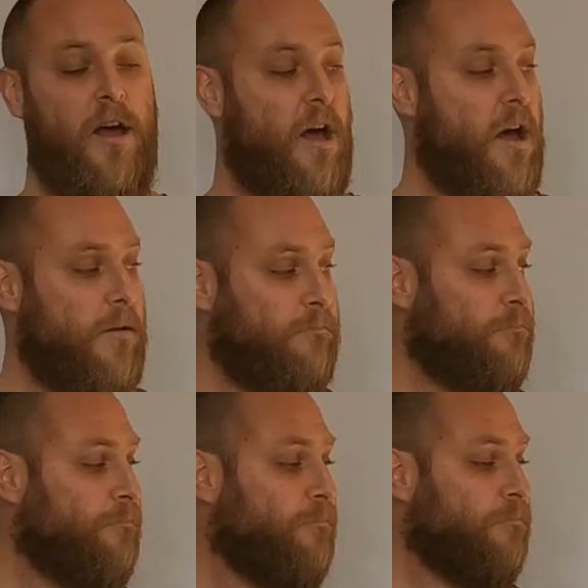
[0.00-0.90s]

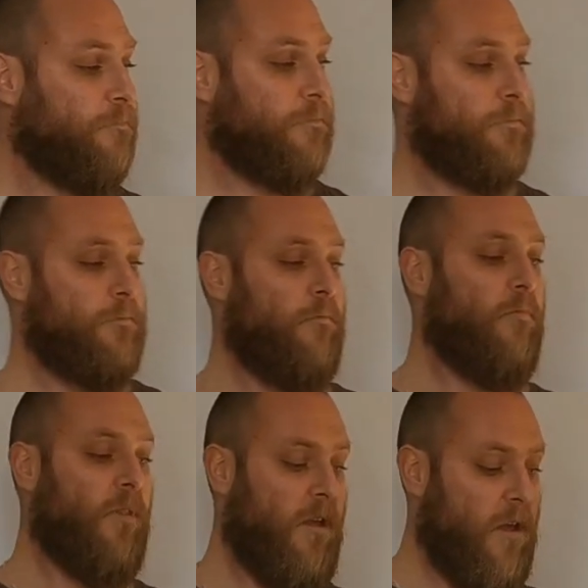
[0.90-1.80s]
And
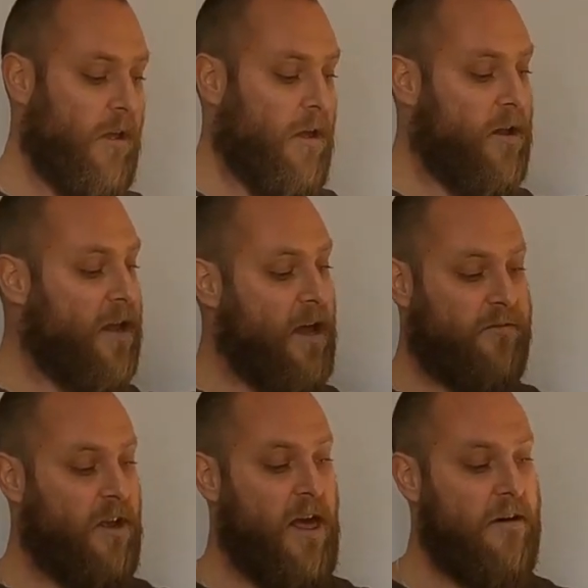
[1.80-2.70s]
yeah,
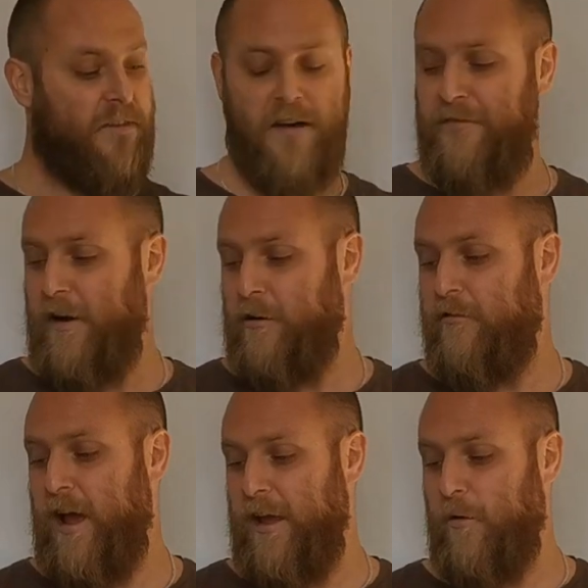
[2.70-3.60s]
so that felt
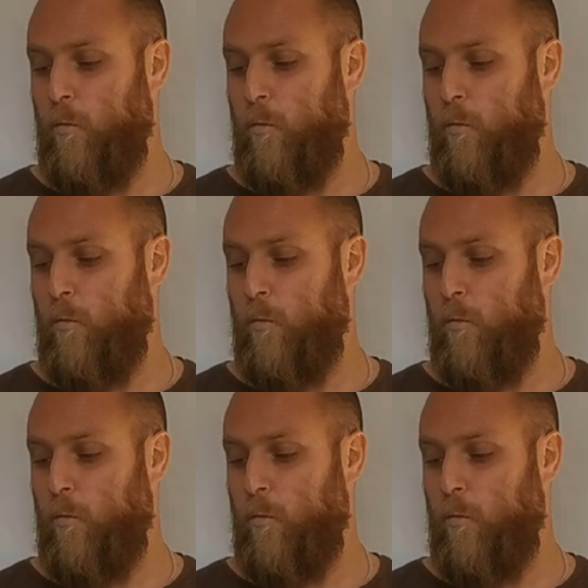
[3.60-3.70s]
great.